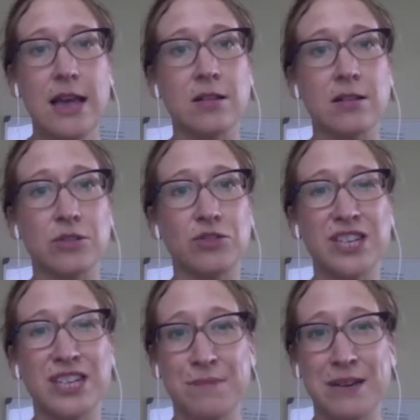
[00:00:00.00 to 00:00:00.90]
And so
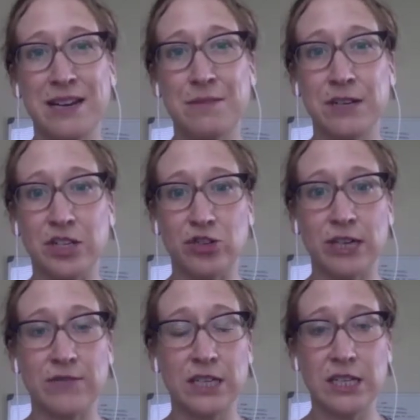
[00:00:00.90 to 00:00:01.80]
she had been
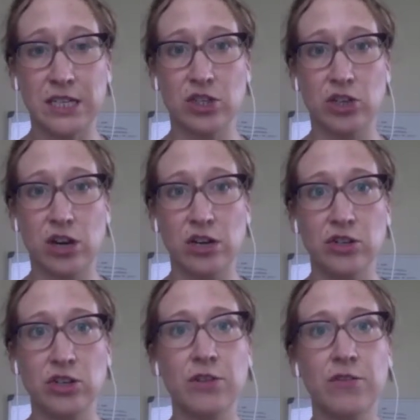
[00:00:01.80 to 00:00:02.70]
administratively
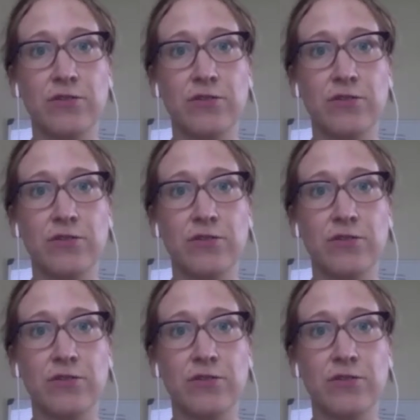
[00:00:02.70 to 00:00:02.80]
discharged